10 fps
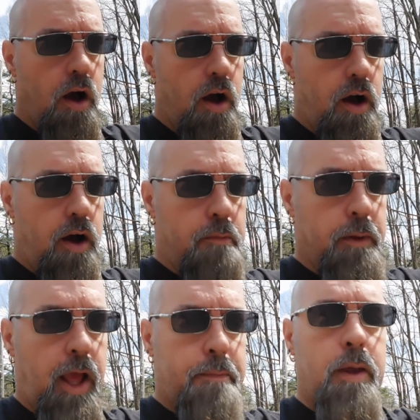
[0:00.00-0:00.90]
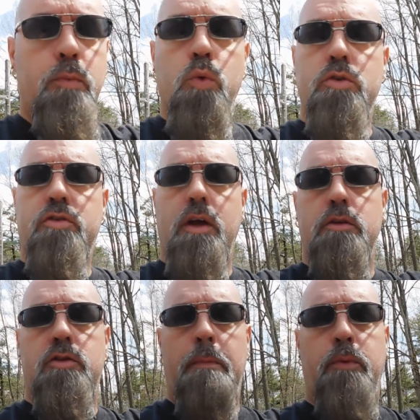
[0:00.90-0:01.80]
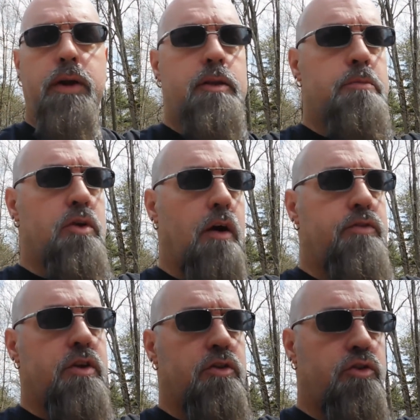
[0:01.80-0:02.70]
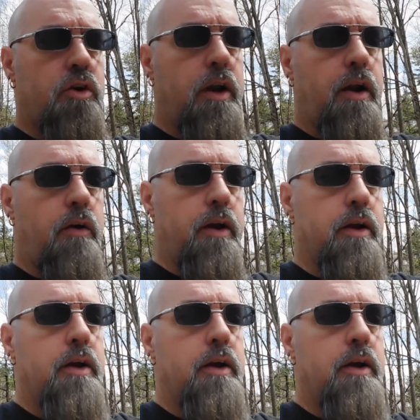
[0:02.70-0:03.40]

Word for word: uh, black people will se separate themselves in a certain area,